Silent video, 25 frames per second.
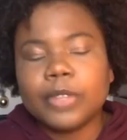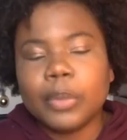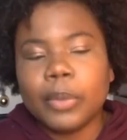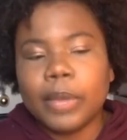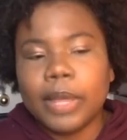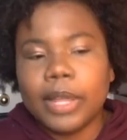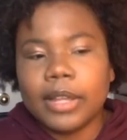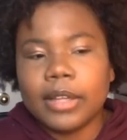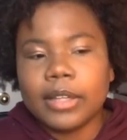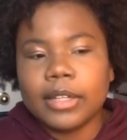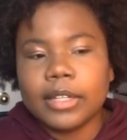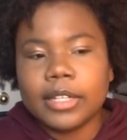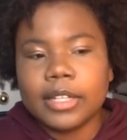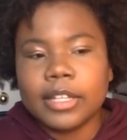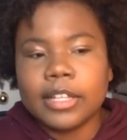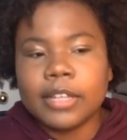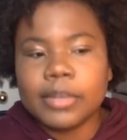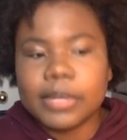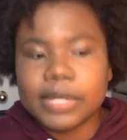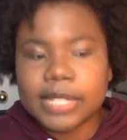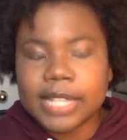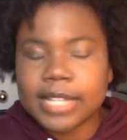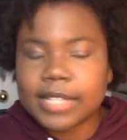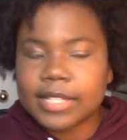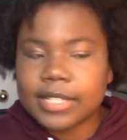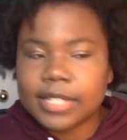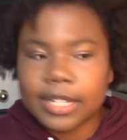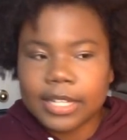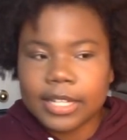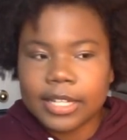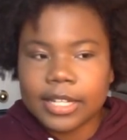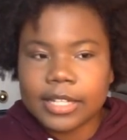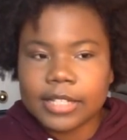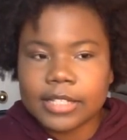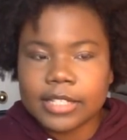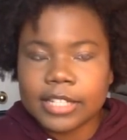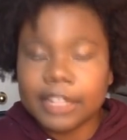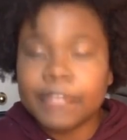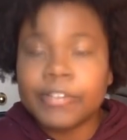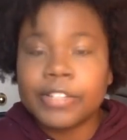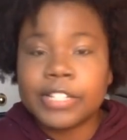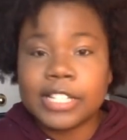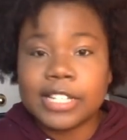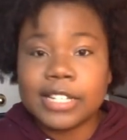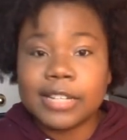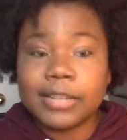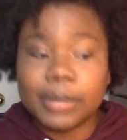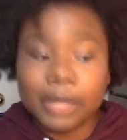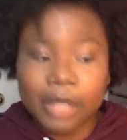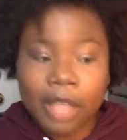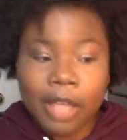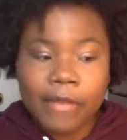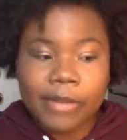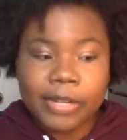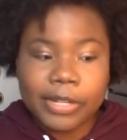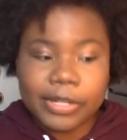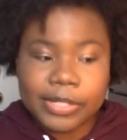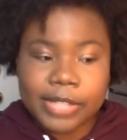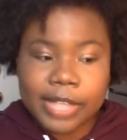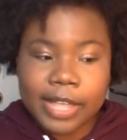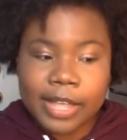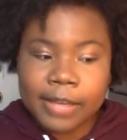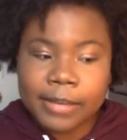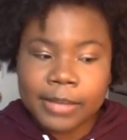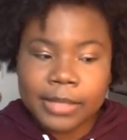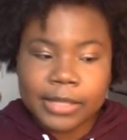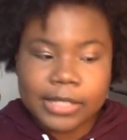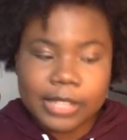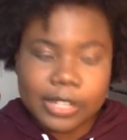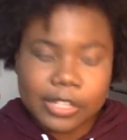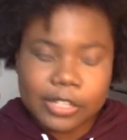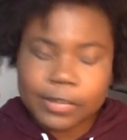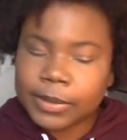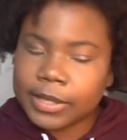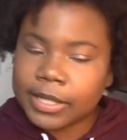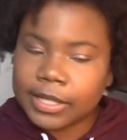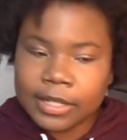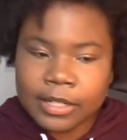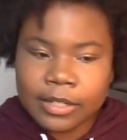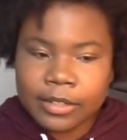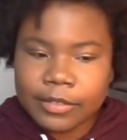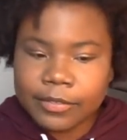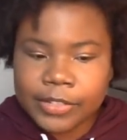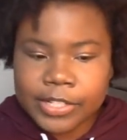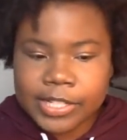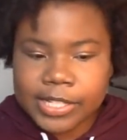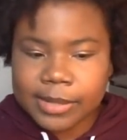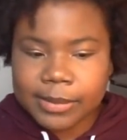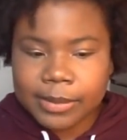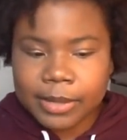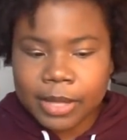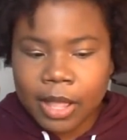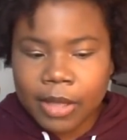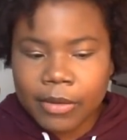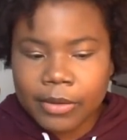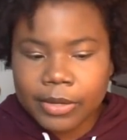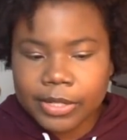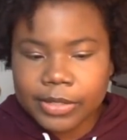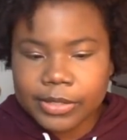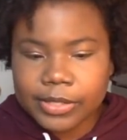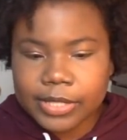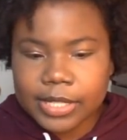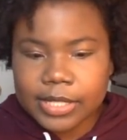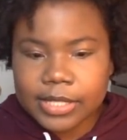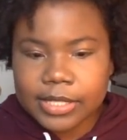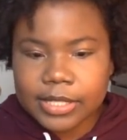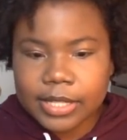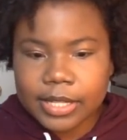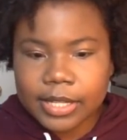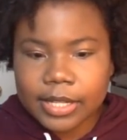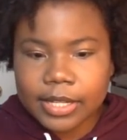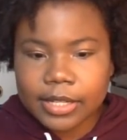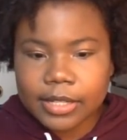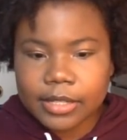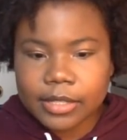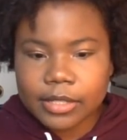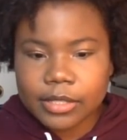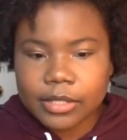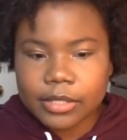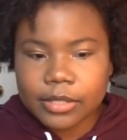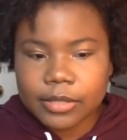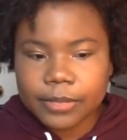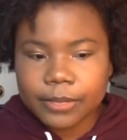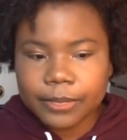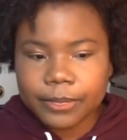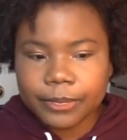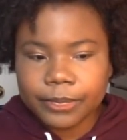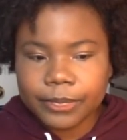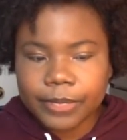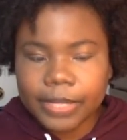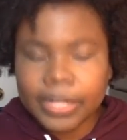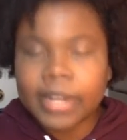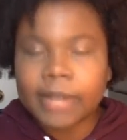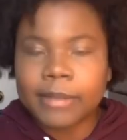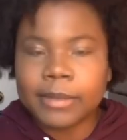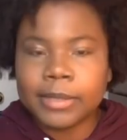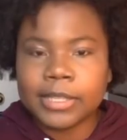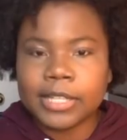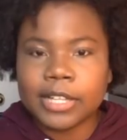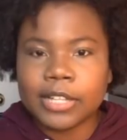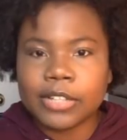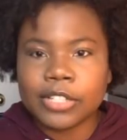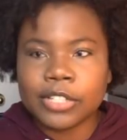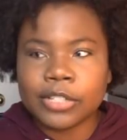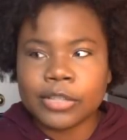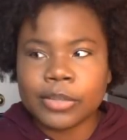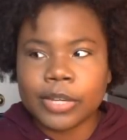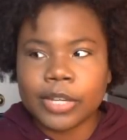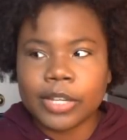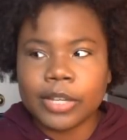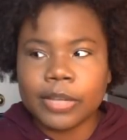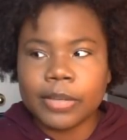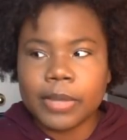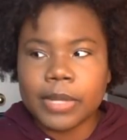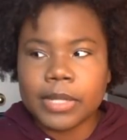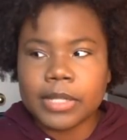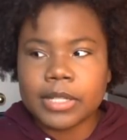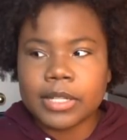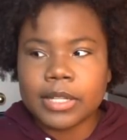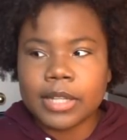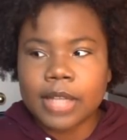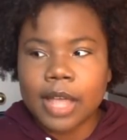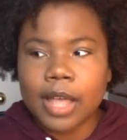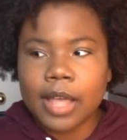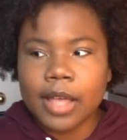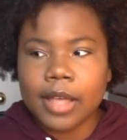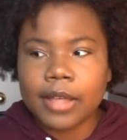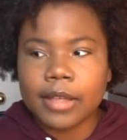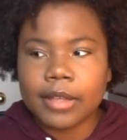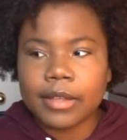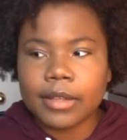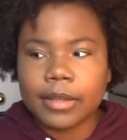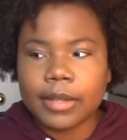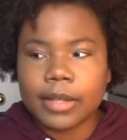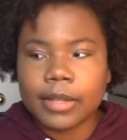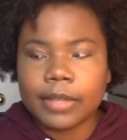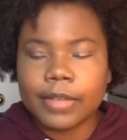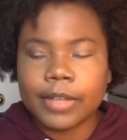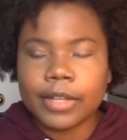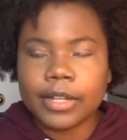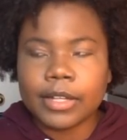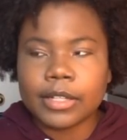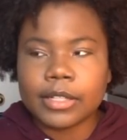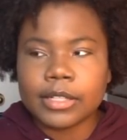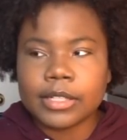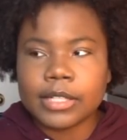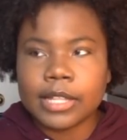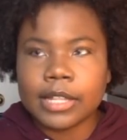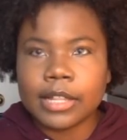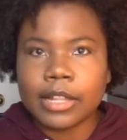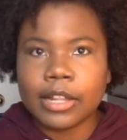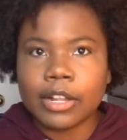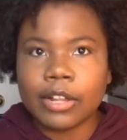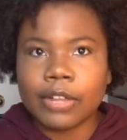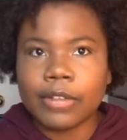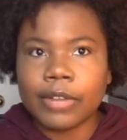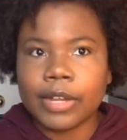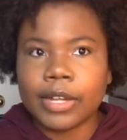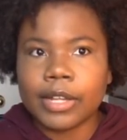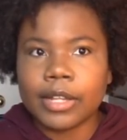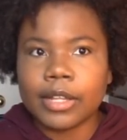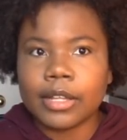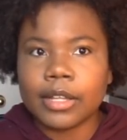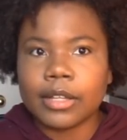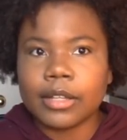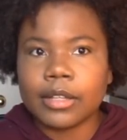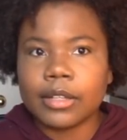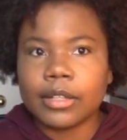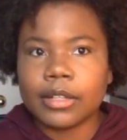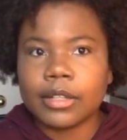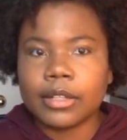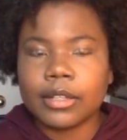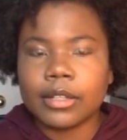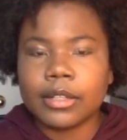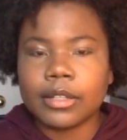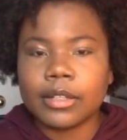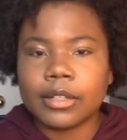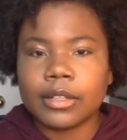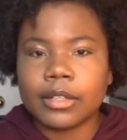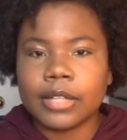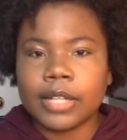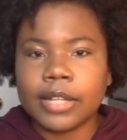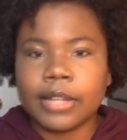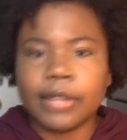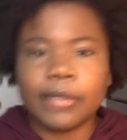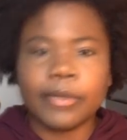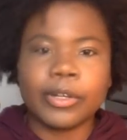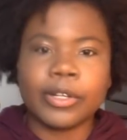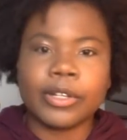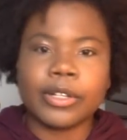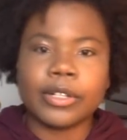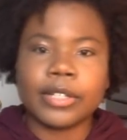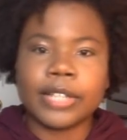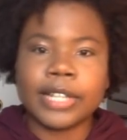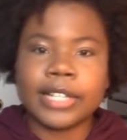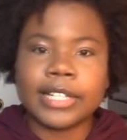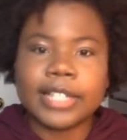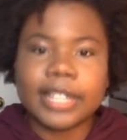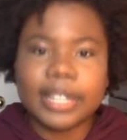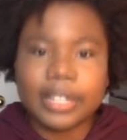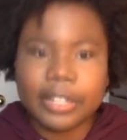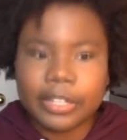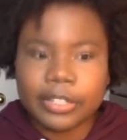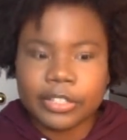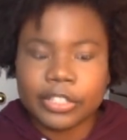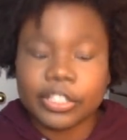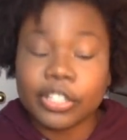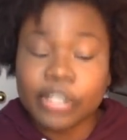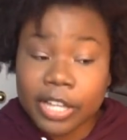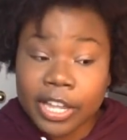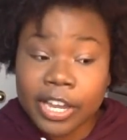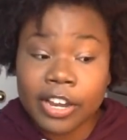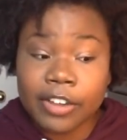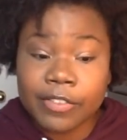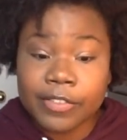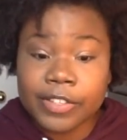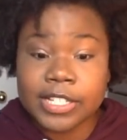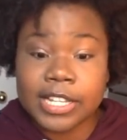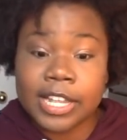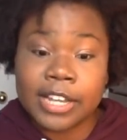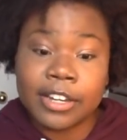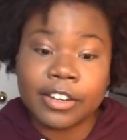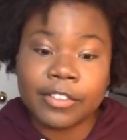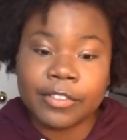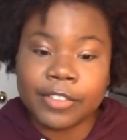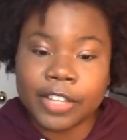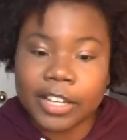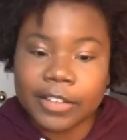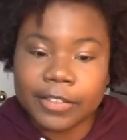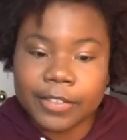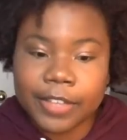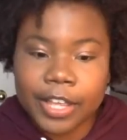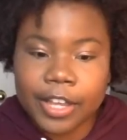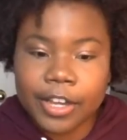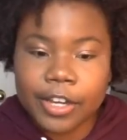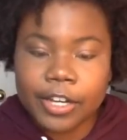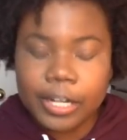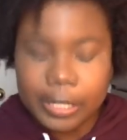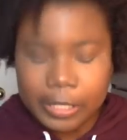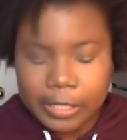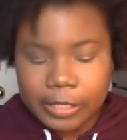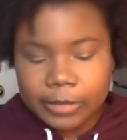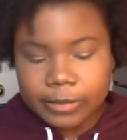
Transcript: when he was at SickKids. They visited him a lot when he was at Emily's house, but they didn't visit him a lot when he was at SickKids. And Emily's house is where he went to die, if I didn't say that already. They took care of his end-of-life care.